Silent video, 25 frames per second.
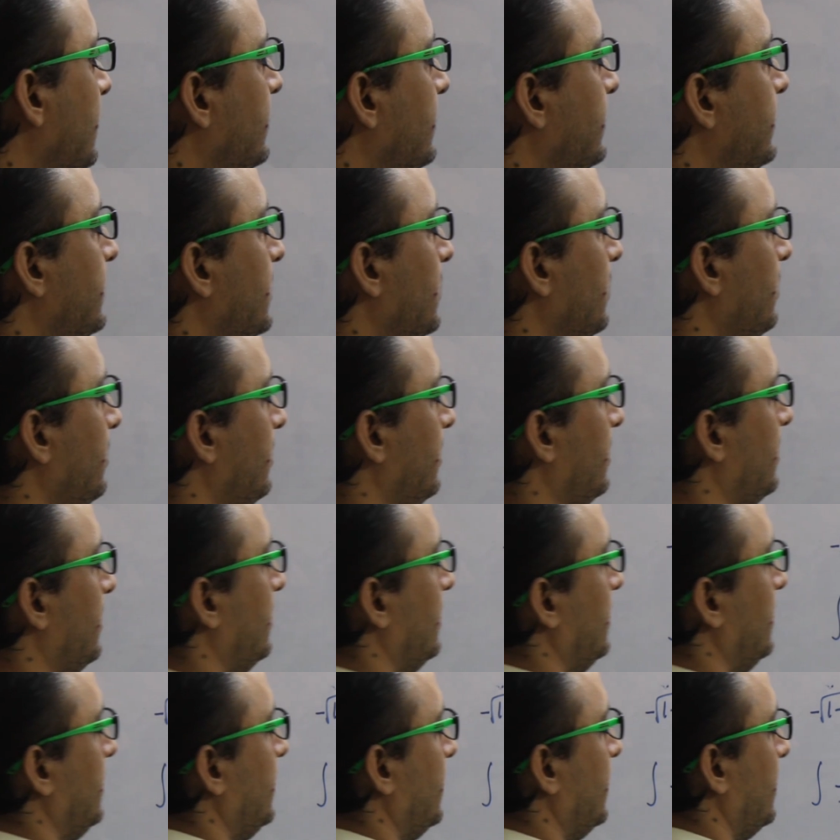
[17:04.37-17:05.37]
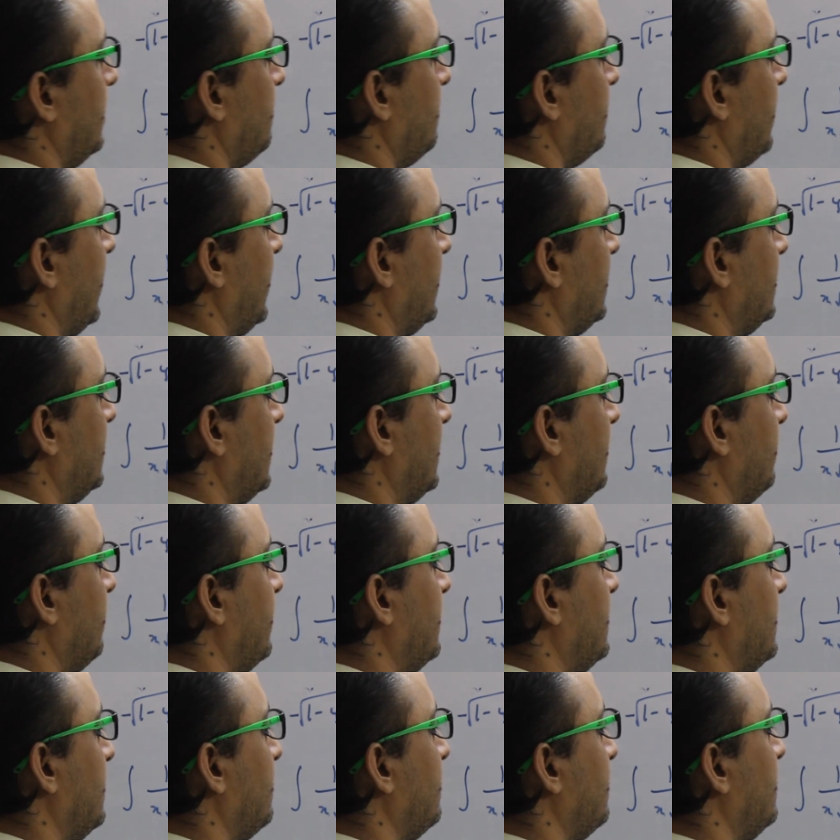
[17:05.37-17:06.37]
So here my
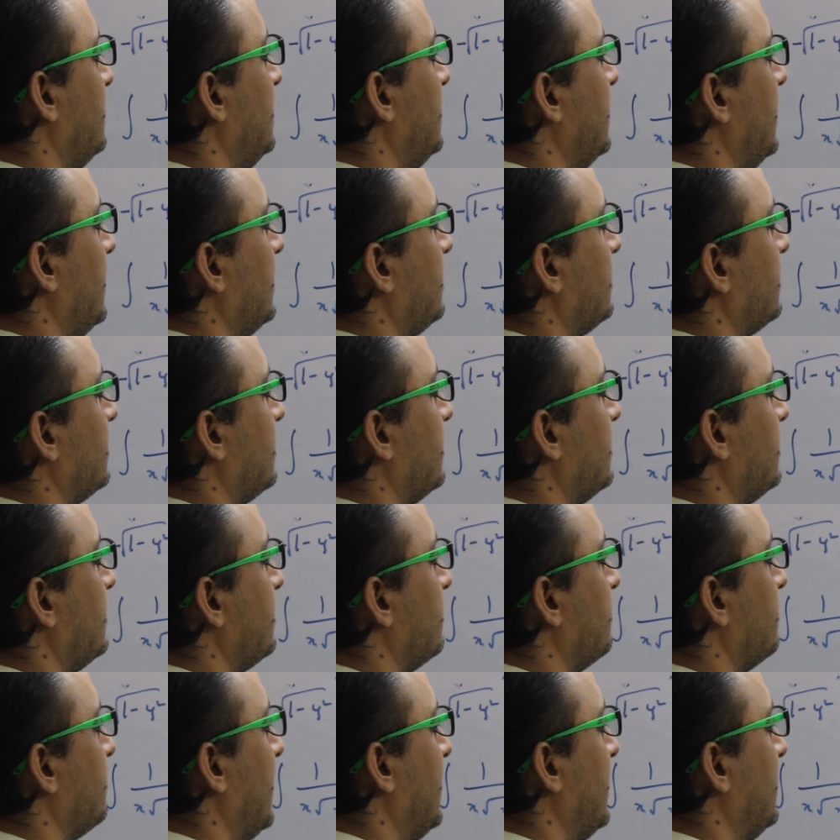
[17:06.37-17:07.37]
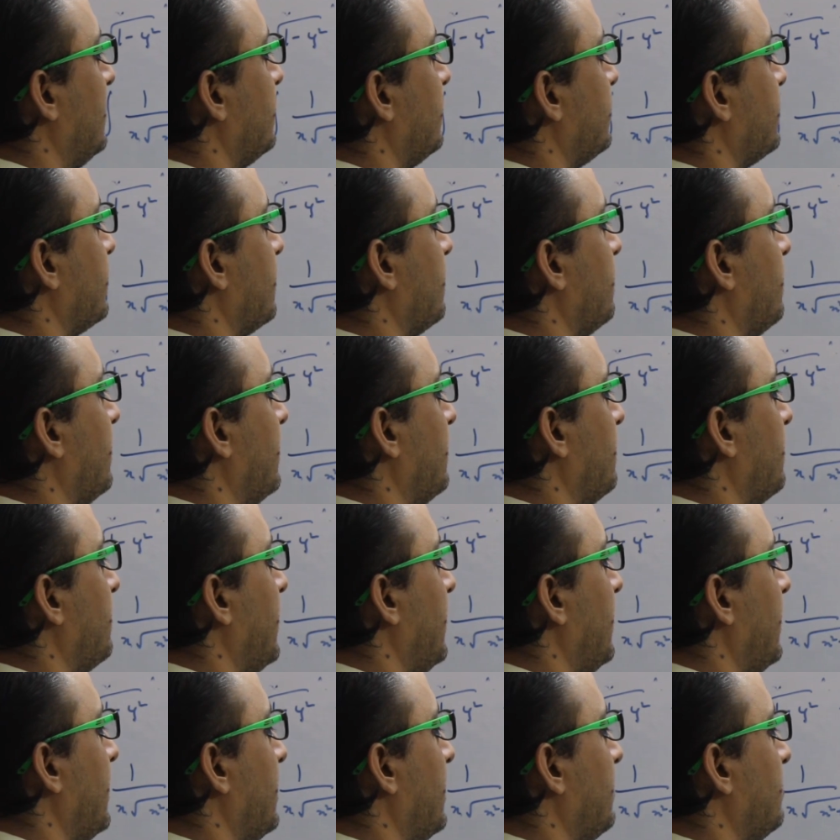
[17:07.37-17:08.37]
derivative dx is minus of 1 by
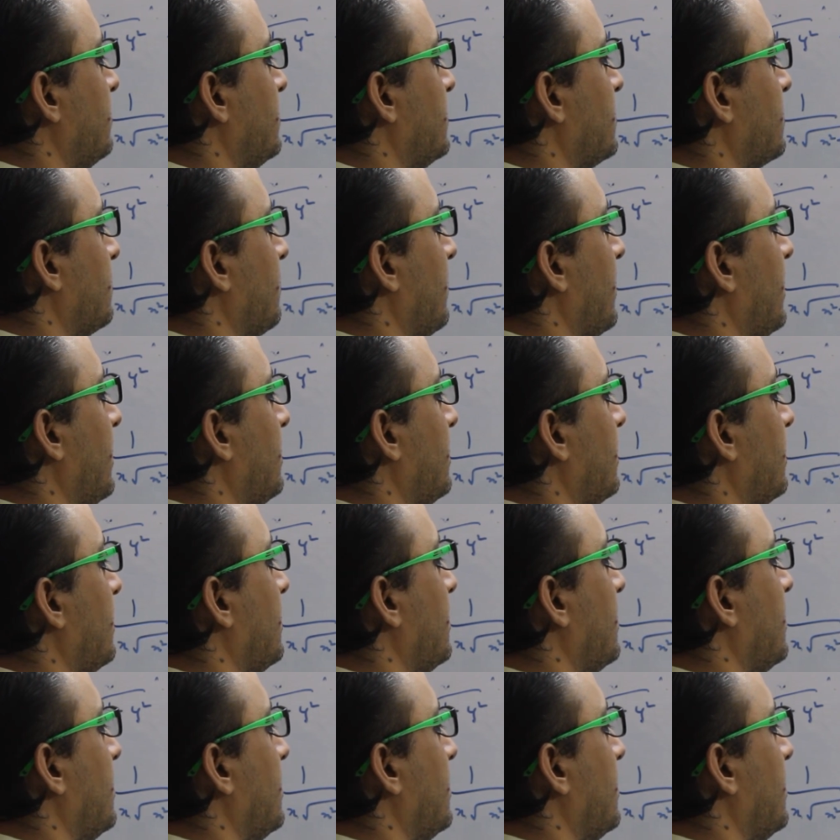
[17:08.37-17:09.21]
m square